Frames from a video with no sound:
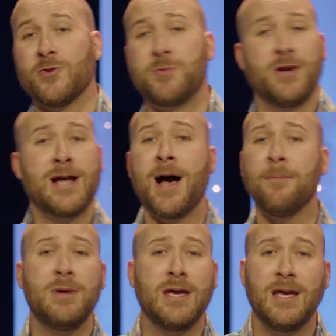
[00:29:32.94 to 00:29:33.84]
the Holy Spirit,
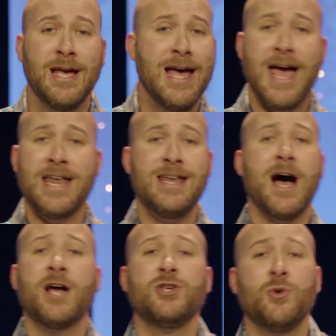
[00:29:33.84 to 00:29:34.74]
not me and
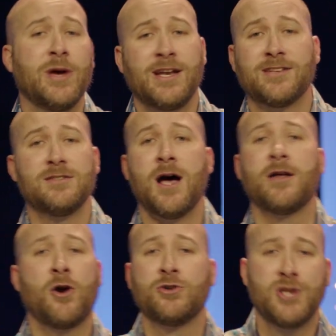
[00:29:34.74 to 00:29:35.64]
not you. And it is
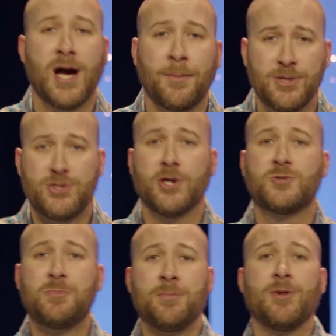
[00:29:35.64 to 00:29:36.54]
not our job to
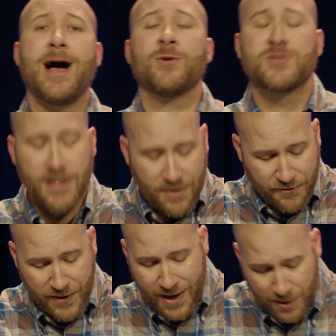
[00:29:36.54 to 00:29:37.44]
judge people outside the
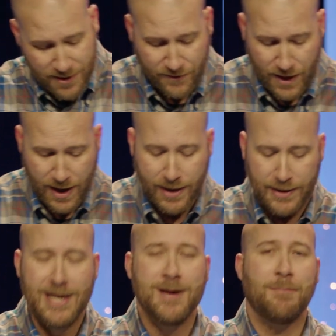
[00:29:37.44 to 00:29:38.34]
family of
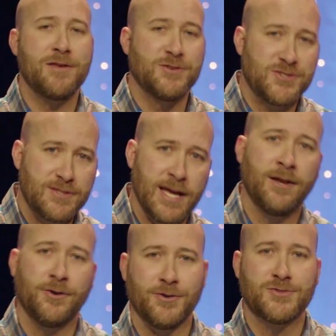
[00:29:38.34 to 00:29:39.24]
God by the
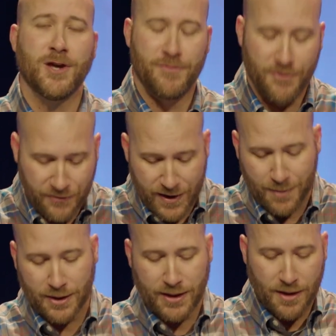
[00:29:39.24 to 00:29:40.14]
standards of the
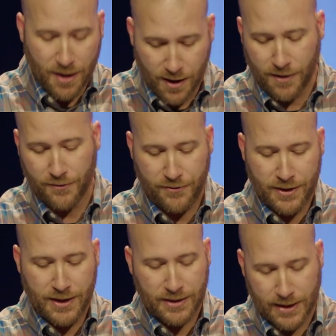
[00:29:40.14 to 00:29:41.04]
family of
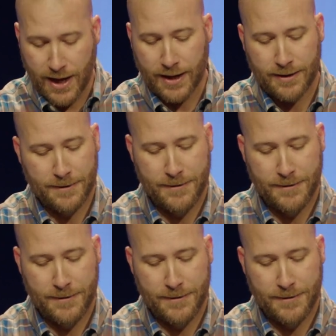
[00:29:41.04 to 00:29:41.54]
God.